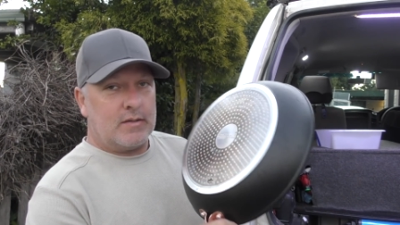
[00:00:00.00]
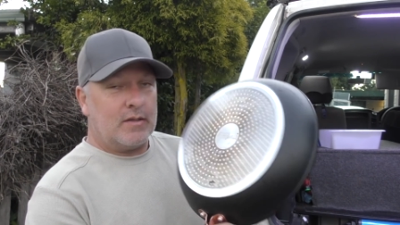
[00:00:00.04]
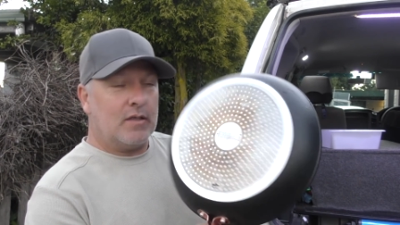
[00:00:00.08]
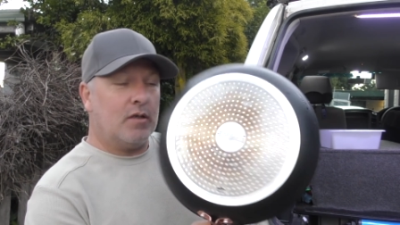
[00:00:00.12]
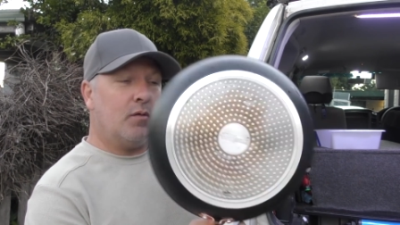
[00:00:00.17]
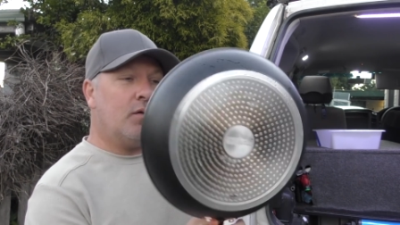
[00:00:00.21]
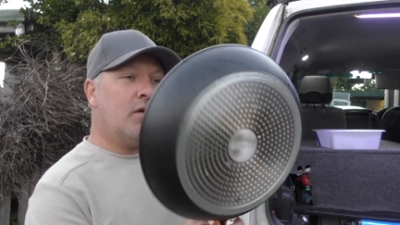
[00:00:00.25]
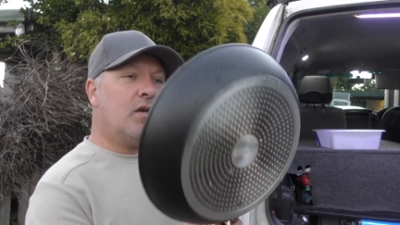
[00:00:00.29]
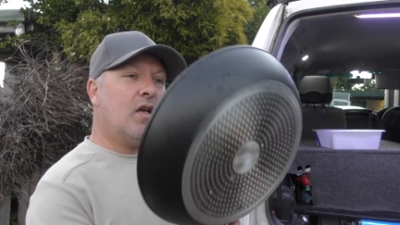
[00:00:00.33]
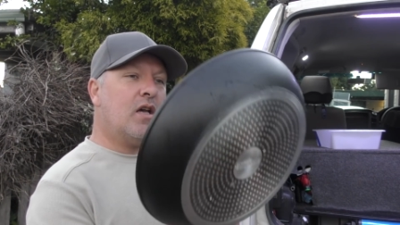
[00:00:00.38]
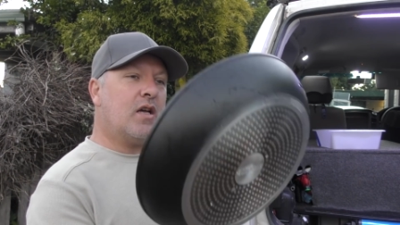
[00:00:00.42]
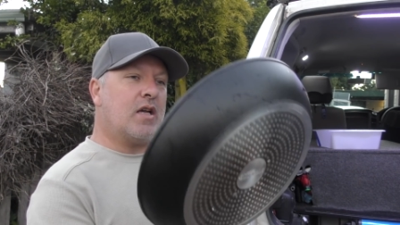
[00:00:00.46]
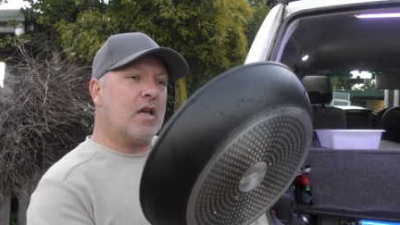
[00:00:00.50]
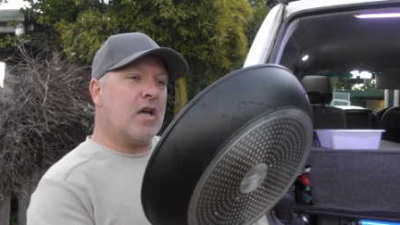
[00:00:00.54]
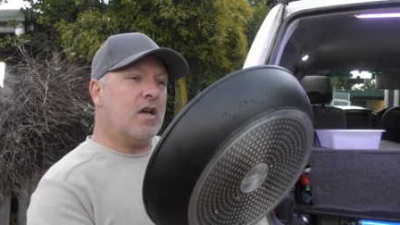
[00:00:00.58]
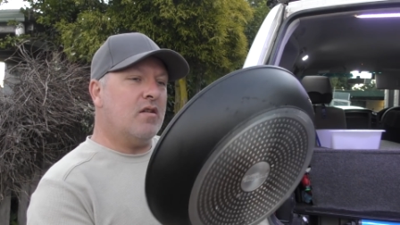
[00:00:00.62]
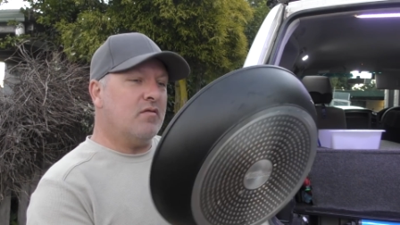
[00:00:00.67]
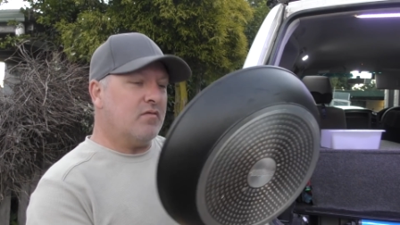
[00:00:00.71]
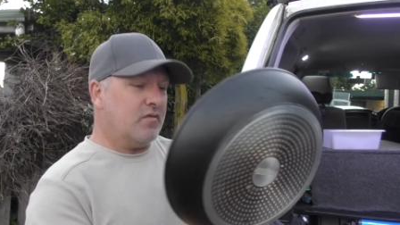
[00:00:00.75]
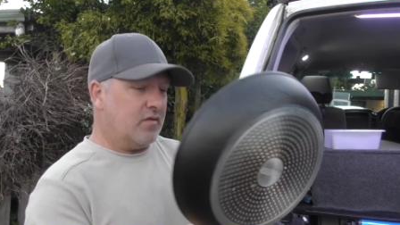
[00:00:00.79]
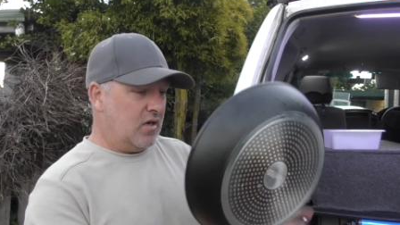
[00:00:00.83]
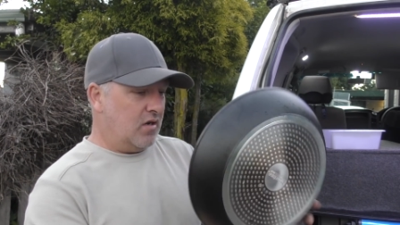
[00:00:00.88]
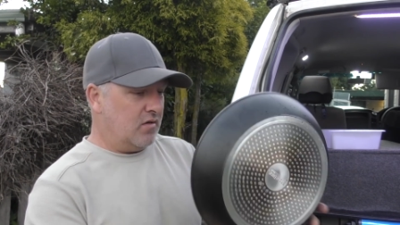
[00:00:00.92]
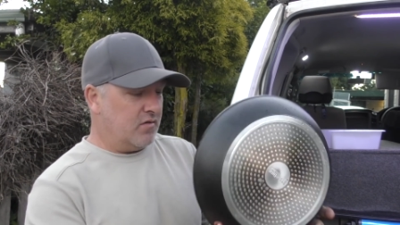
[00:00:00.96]
I went, okay,
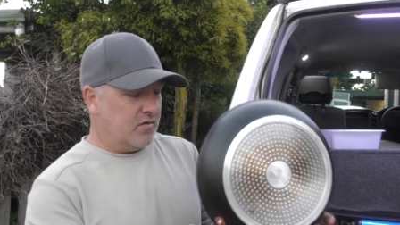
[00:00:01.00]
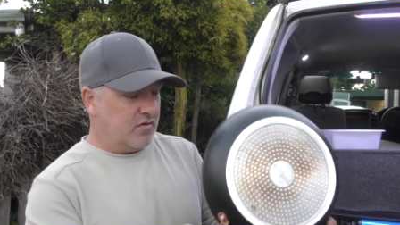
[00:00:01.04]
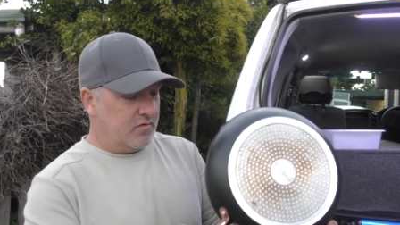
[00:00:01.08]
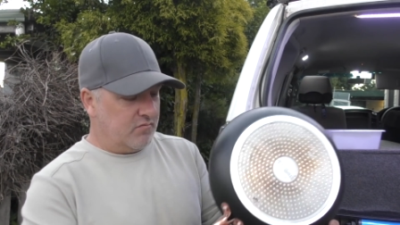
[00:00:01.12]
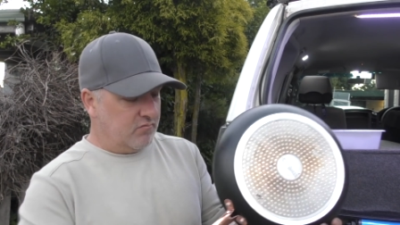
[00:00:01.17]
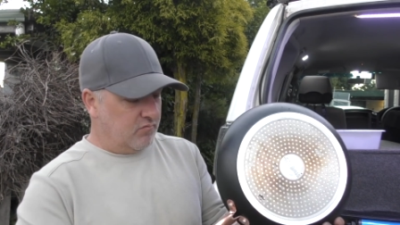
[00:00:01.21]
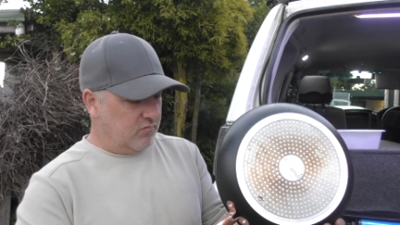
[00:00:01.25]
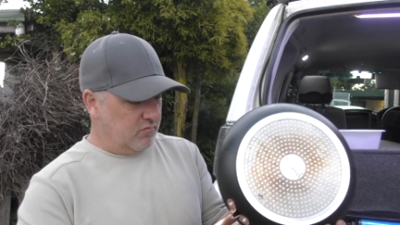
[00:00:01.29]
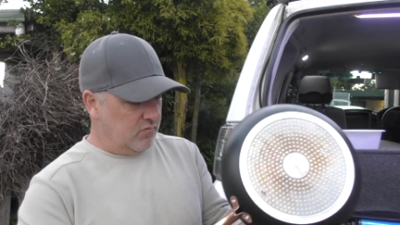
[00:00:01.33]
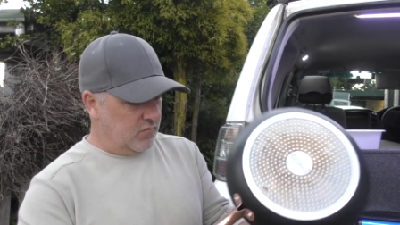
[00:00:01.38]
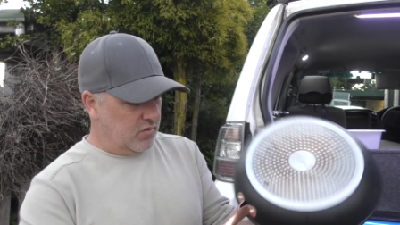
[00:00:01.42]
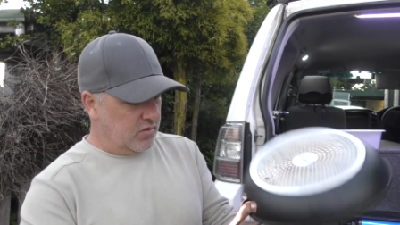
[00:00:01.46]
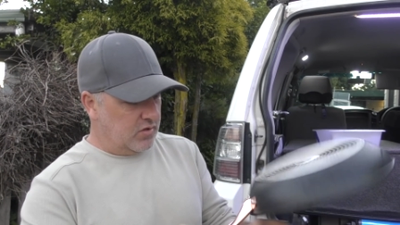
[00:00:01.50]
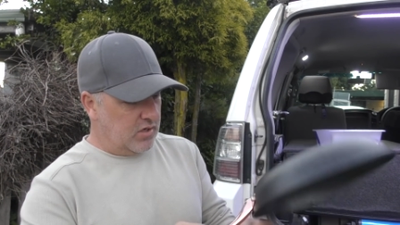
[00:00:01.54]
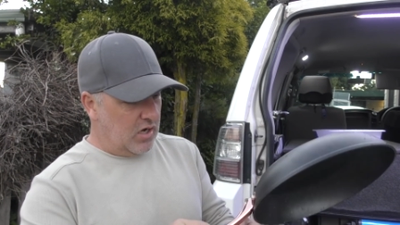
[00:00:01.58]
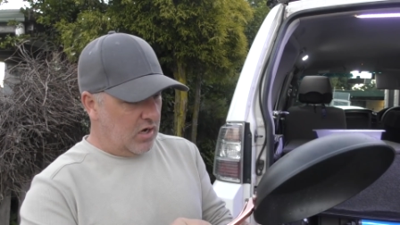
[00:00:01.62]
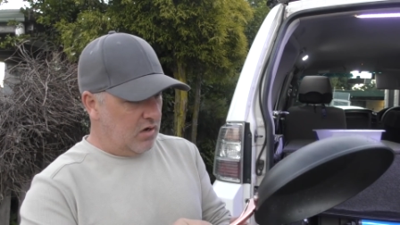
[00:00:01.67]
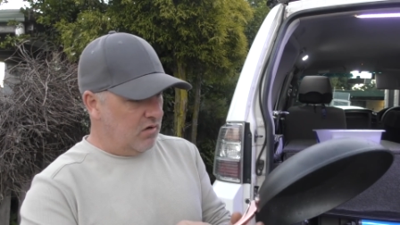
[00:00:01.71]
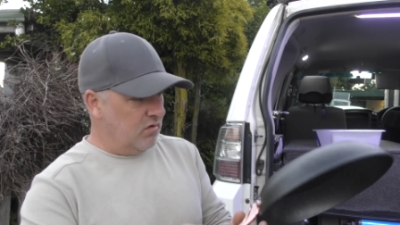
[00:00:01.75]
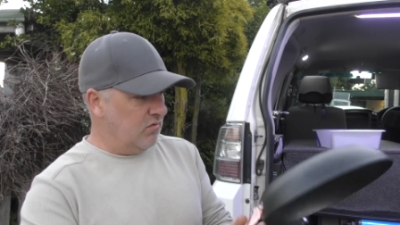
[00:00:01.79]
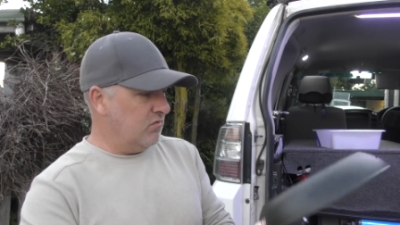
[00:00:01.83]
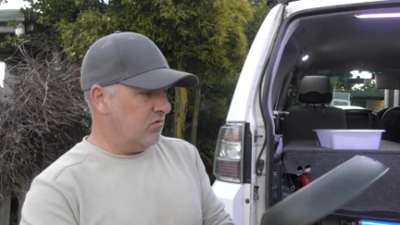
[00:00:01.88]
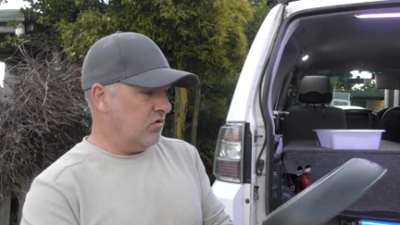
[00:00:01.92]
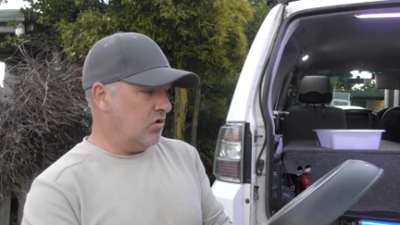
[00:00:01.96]
so it's
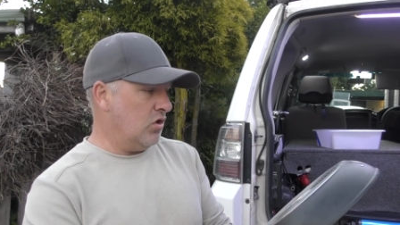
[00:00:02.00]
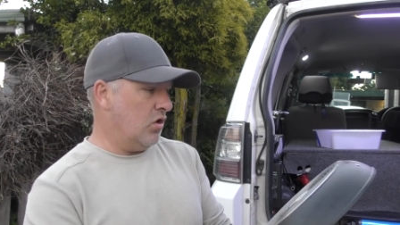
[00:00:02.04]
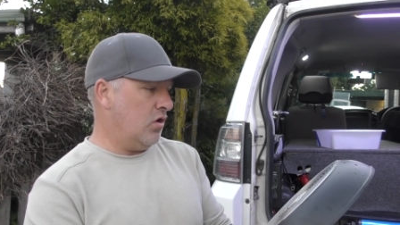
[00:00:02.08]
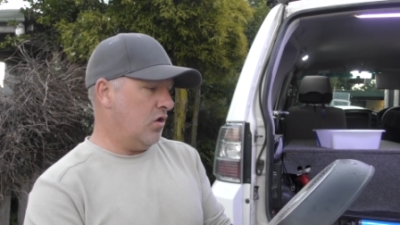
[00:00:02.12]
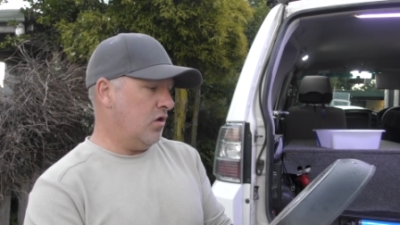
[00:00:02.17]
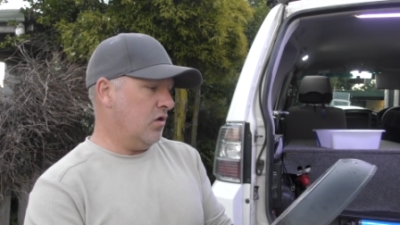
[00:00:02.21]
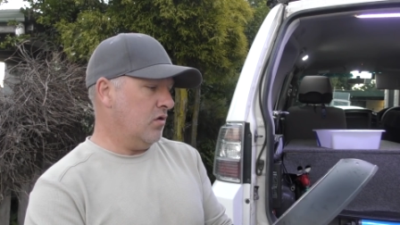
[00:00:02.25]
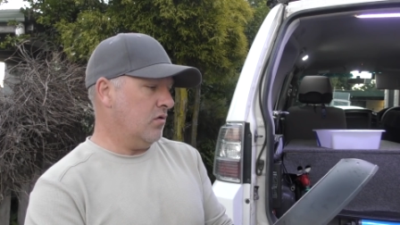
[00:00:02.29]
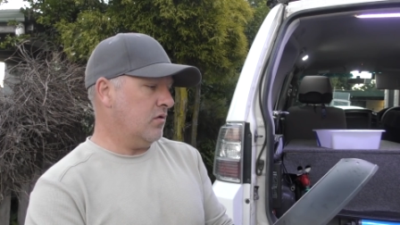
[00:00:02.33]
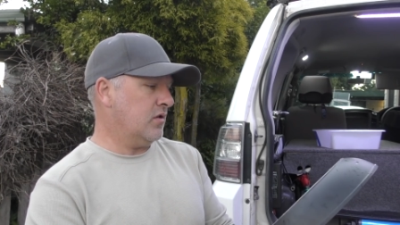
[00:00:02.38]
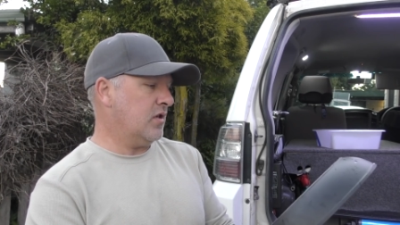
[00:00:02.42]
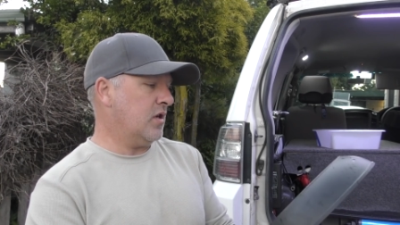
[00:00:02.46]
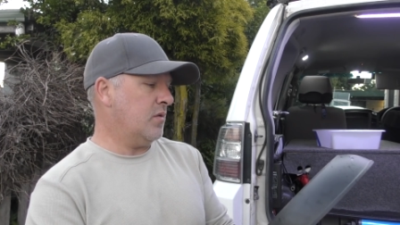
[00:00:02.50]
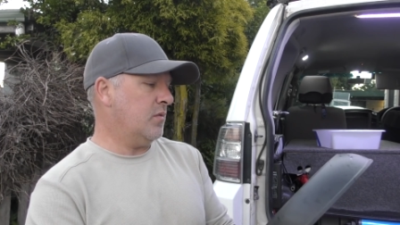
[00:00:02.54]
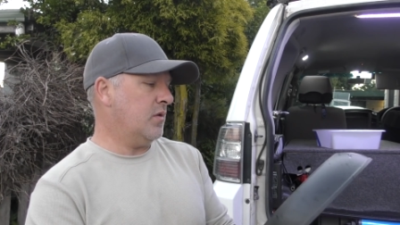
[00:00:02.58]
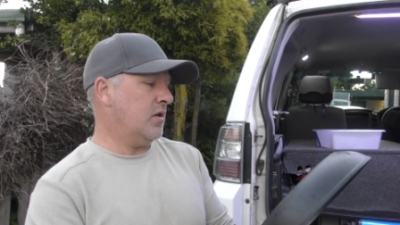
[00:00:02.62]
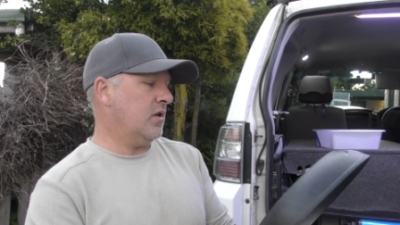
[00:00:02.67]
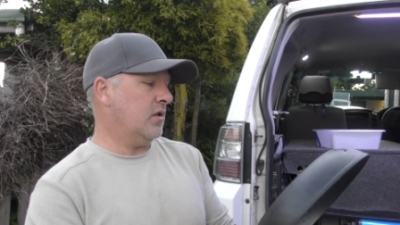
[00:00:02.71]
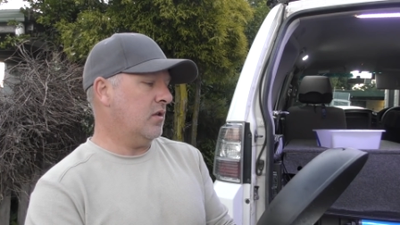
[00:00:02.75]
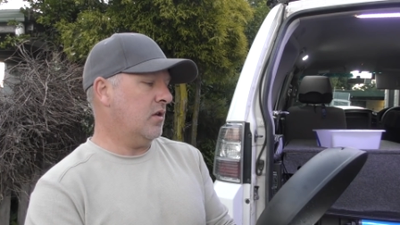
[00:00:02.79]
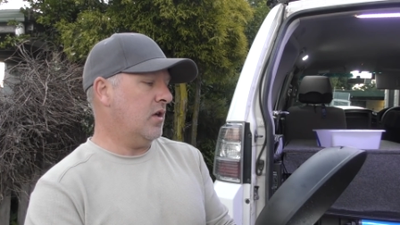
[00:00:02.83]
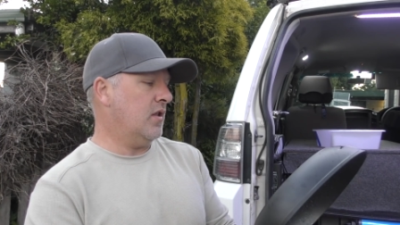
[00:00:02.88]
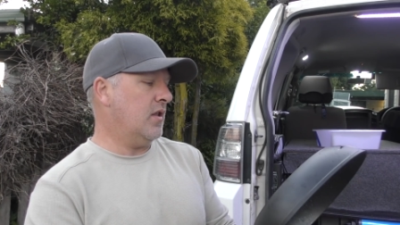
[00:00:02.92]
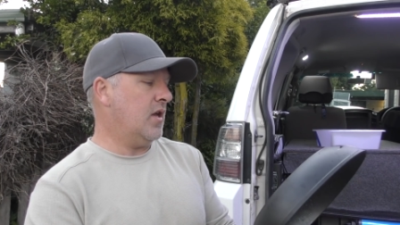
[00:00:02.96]
Stone Don or
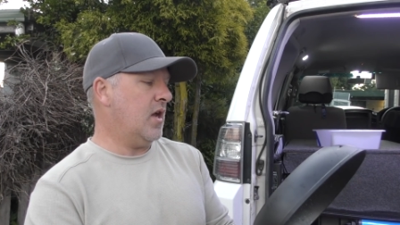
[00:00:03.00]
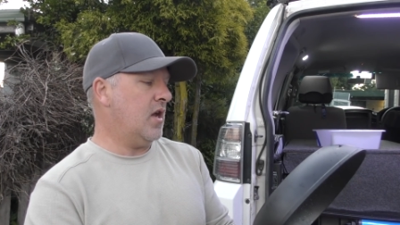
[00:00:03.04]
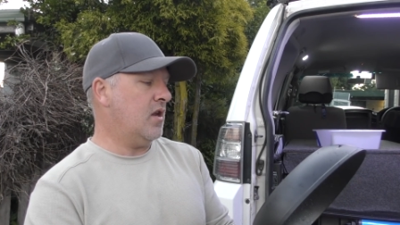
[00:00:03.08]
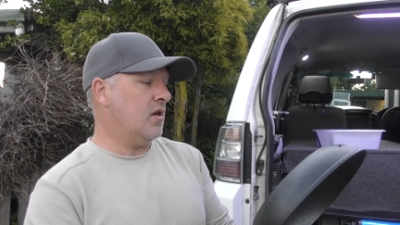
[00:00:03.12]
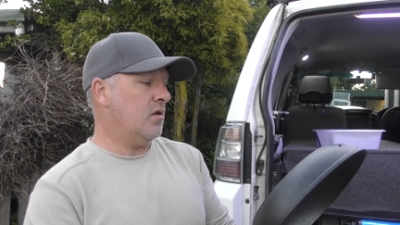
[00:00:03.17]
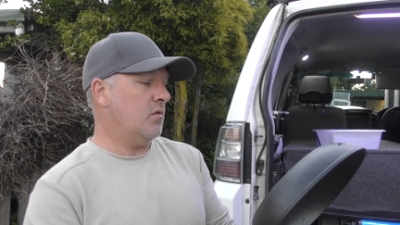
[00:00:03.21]
something like that.